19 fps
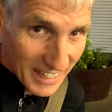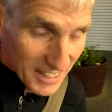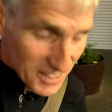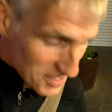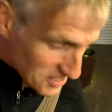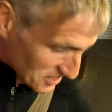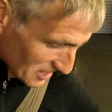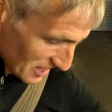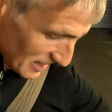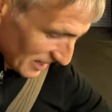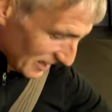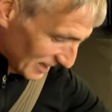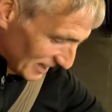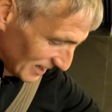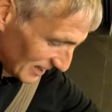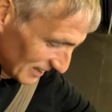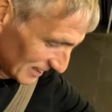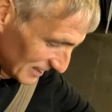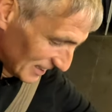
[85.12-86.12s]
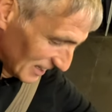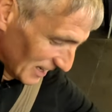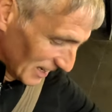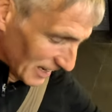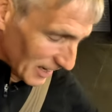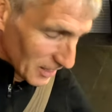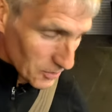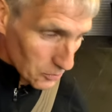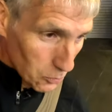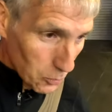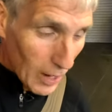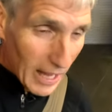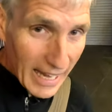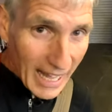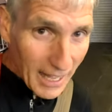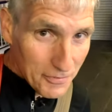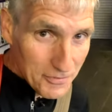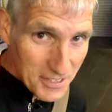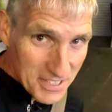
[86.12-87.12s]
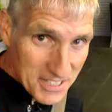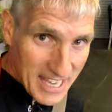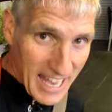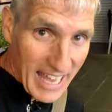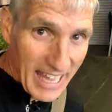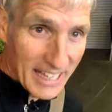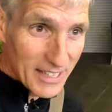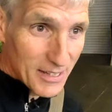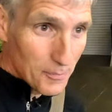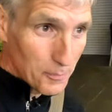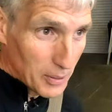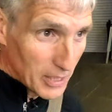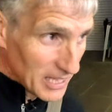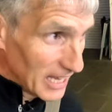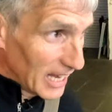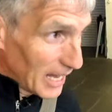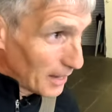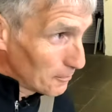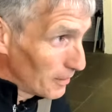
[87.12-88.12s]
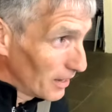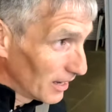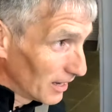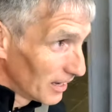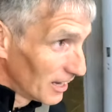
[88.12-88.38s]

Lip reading: is well after 10 p.m.